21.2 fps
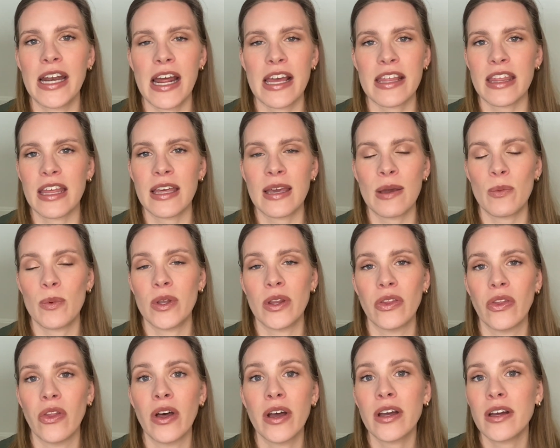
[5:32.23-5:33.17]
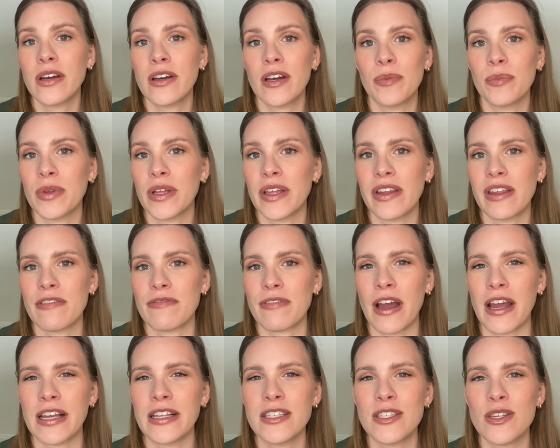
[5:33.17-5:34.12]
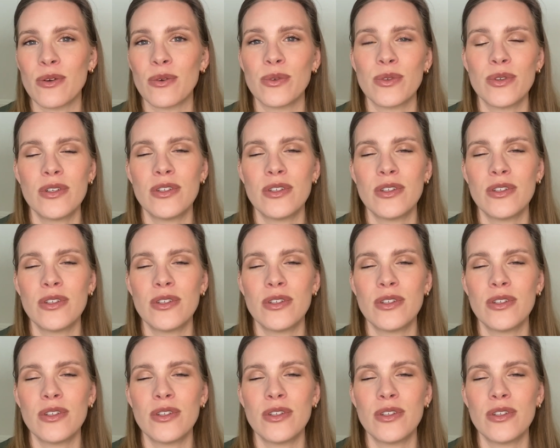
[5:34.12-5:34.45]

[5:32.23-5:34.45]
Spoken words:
I think it would look completely fine. So,